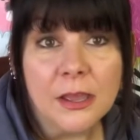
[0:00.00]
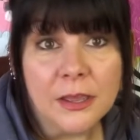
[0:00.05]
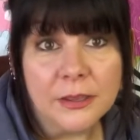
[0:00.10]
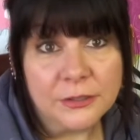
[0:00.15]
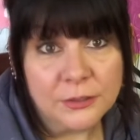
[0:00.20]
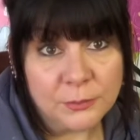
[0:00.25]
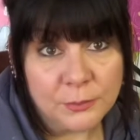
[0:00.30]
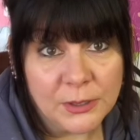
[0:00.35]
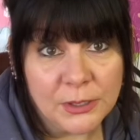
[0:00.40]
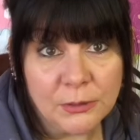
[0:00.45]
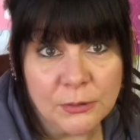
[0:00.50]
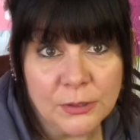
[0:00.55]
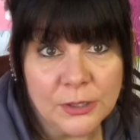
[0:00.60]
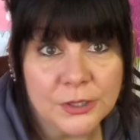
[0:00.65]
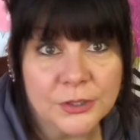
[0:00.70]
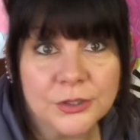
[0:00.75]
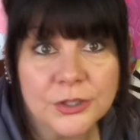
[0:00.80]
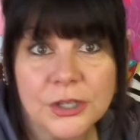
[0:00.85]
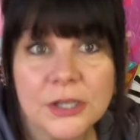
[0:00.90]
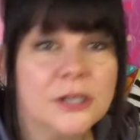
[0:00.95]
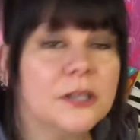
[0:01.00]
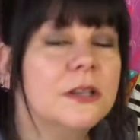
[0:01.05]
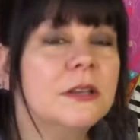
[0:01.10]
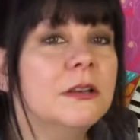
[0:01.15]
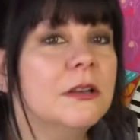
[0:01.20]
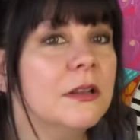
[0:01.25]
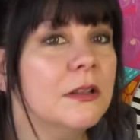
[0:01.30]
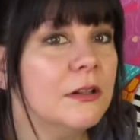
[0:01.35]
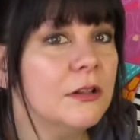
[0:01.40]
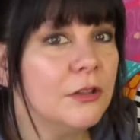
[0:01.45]
Sweet orange
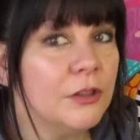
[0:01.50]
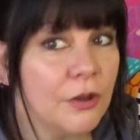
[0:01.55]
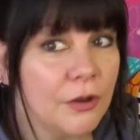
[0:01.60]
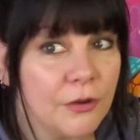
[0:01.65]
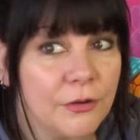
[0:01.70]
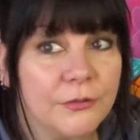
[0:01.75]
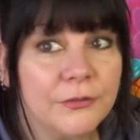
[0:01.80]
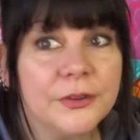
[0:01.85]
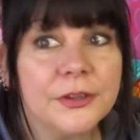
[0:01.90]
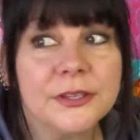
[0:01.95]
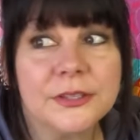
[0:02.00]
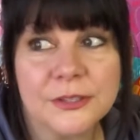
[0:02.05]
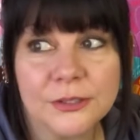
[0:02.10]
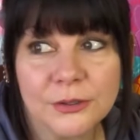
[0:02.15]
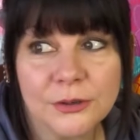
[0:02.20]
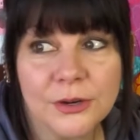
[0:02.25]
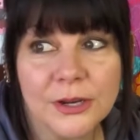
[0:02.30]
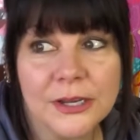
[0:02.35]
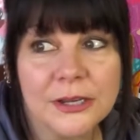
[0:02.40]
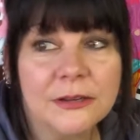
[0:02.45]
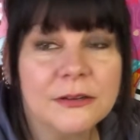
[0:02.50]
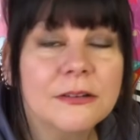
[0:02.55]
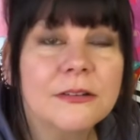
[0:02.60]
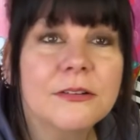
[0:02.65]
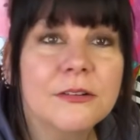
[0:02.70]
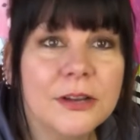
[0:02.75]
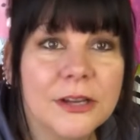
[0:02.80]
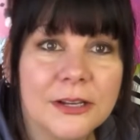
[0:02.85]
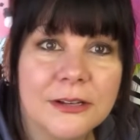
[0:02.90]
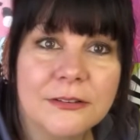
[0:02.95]
and clove is a great
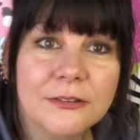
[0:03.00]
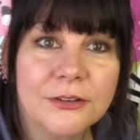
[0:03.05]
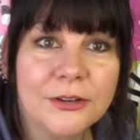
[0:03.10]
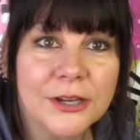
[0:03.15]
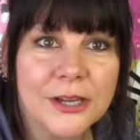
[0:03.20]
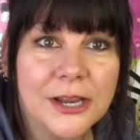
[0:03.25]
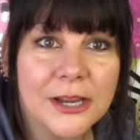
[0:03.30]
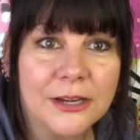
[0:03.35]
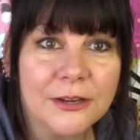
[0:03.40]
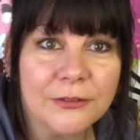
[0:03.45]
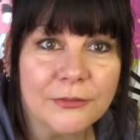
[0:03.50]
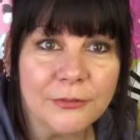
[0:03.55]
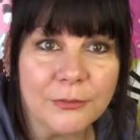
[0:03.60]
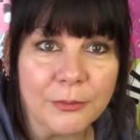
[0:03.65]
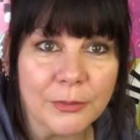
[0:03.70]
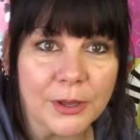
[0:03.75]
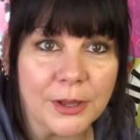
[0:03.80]
creative